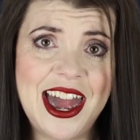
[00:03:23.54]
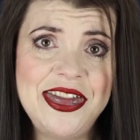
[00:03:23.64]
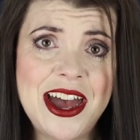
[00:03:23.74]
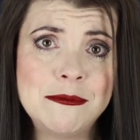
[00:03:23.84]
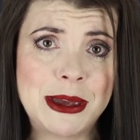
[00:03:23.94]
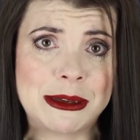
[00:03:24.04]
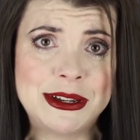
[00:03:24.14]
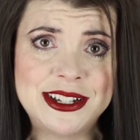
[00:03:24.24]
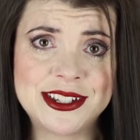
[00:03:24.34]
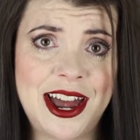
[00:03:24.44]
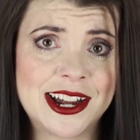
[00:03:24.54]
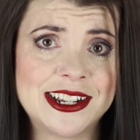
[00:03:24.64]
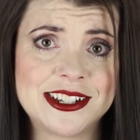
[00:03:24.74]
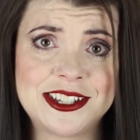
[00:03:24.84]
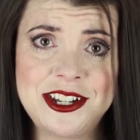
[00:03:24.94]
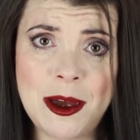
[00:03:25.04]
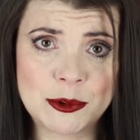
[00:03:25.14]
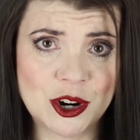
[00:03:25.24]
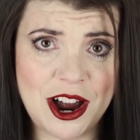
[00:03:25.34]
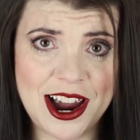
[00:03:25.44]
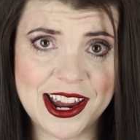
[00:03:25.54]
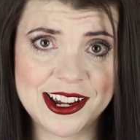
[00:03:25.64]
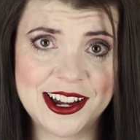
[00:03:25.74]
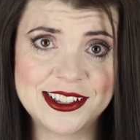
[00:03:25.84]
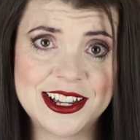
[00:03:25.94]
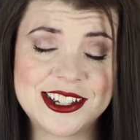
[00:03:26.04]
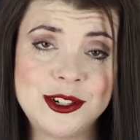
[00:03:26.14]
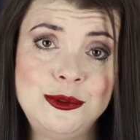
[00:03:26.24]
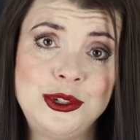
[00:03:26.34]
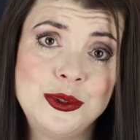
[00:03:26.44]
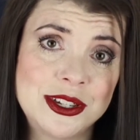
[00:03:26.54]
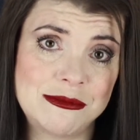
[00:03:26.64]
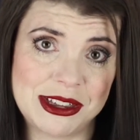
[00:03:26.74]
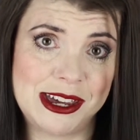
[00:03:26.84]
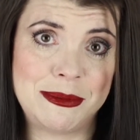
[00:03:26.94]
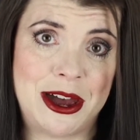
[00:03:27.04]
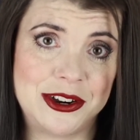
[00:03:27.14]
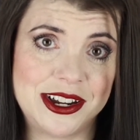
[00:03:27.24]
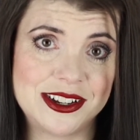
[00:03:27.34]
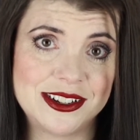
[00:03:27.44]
And that baby's not going to stop crying unless you do something about it.